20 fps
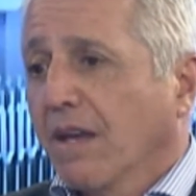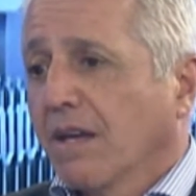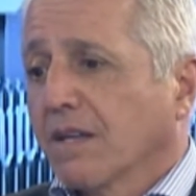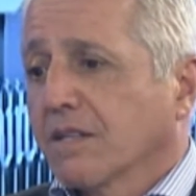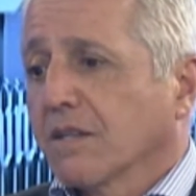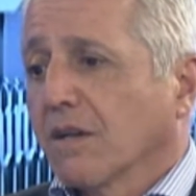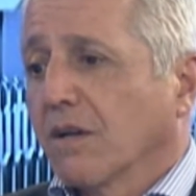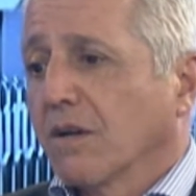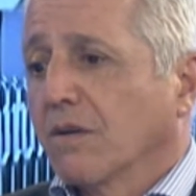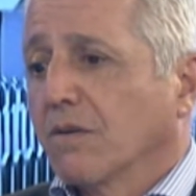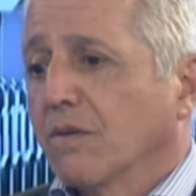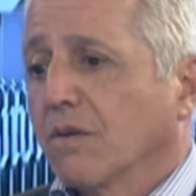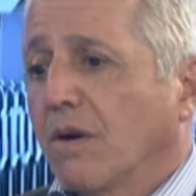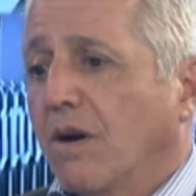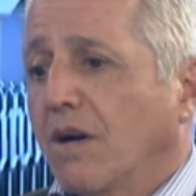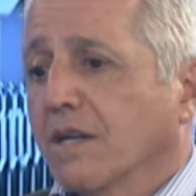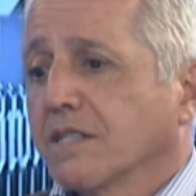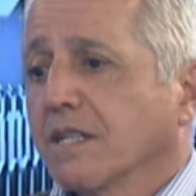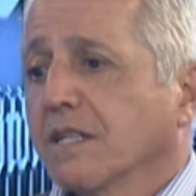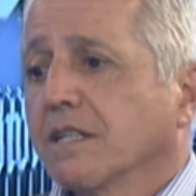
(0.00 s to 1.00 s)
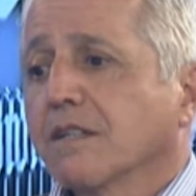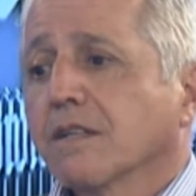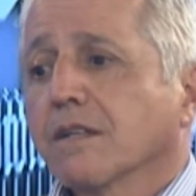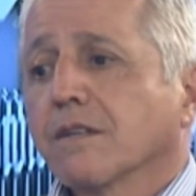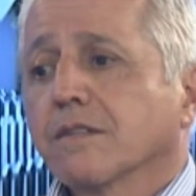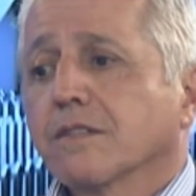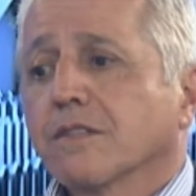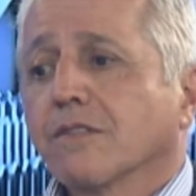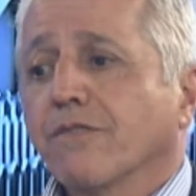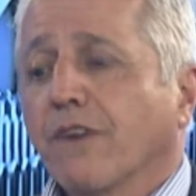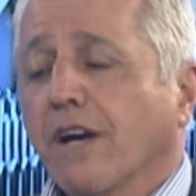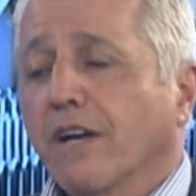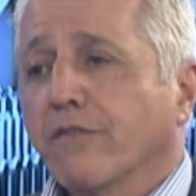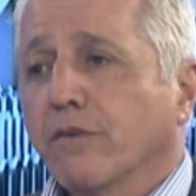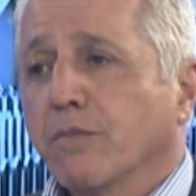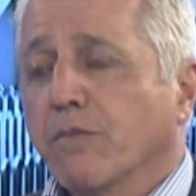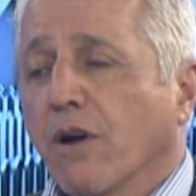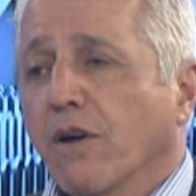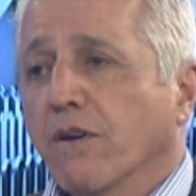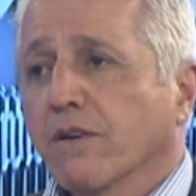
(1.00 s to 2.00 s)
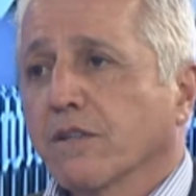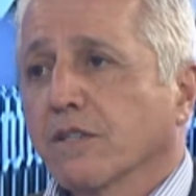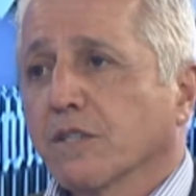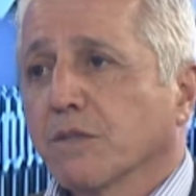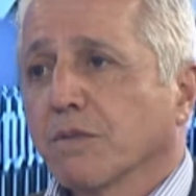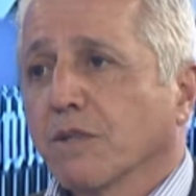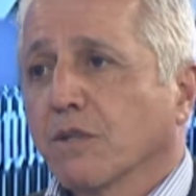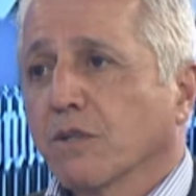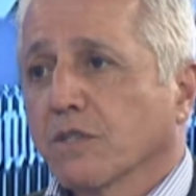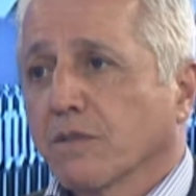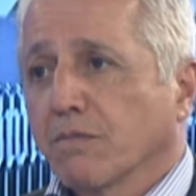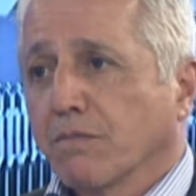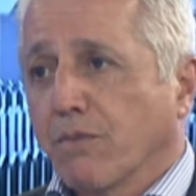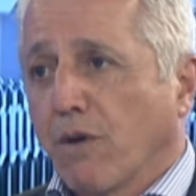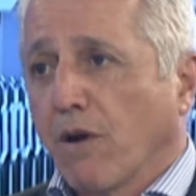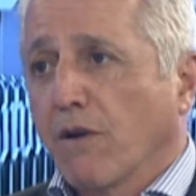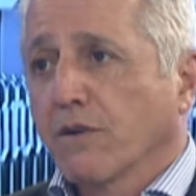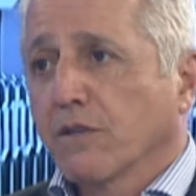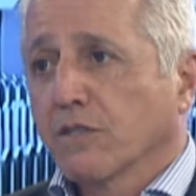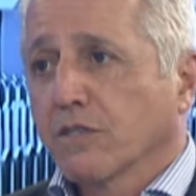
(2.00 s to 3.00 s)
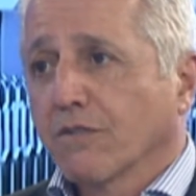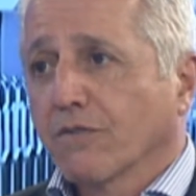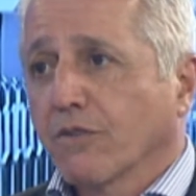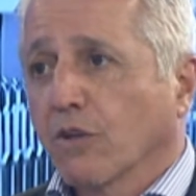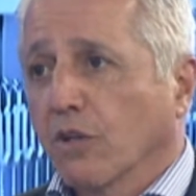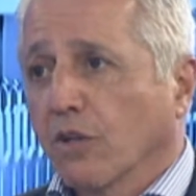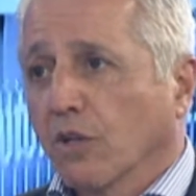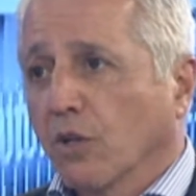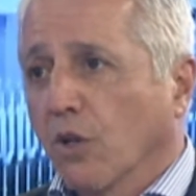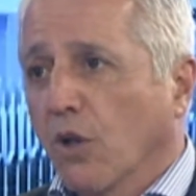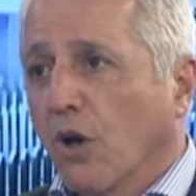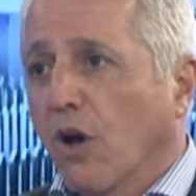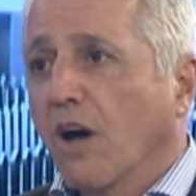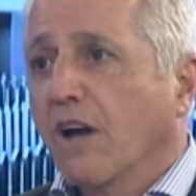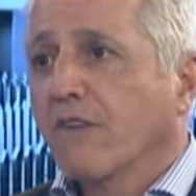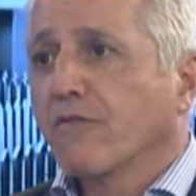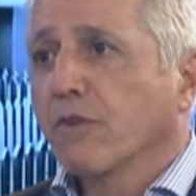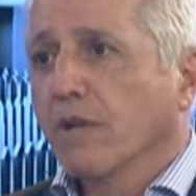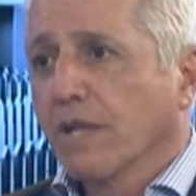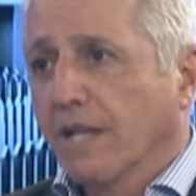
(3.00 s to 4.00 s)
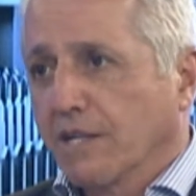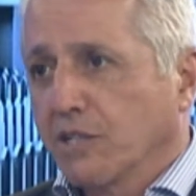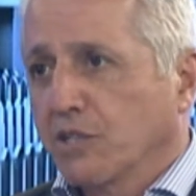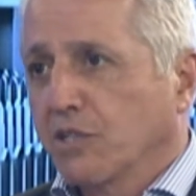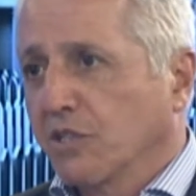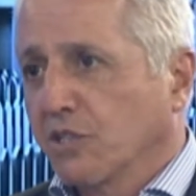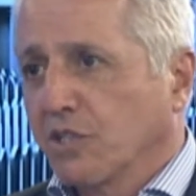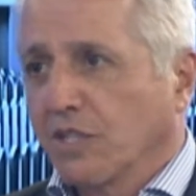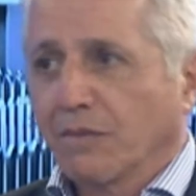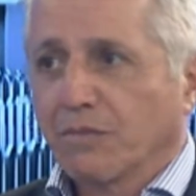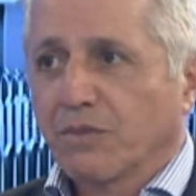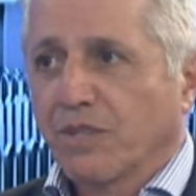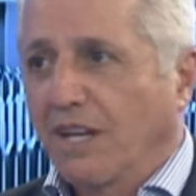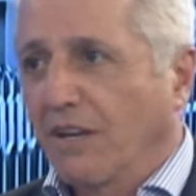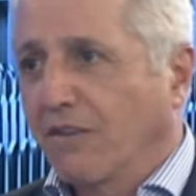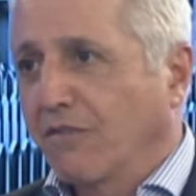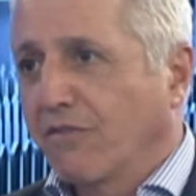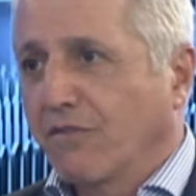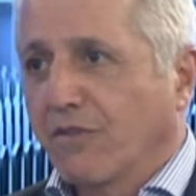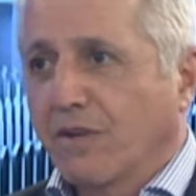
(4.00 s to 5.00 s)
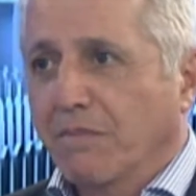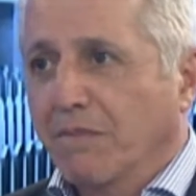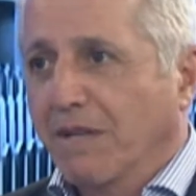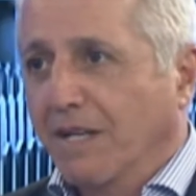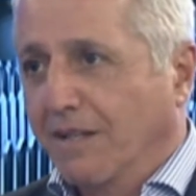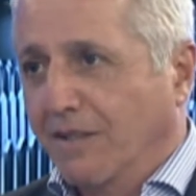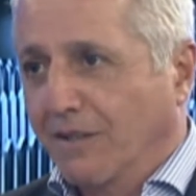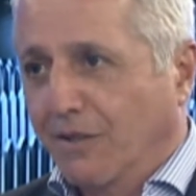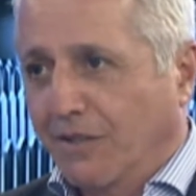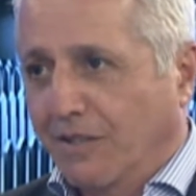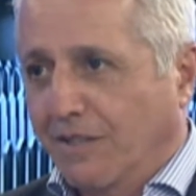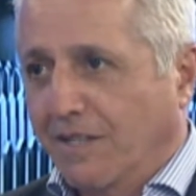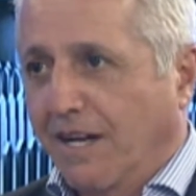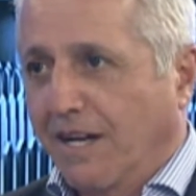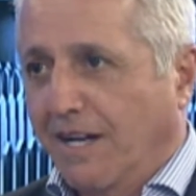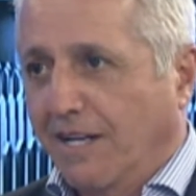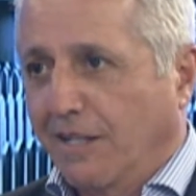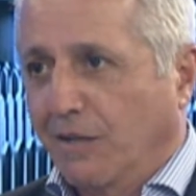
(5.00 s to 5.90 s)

So I tend to favour brokers because the brokers have got live relationships every minute of the day.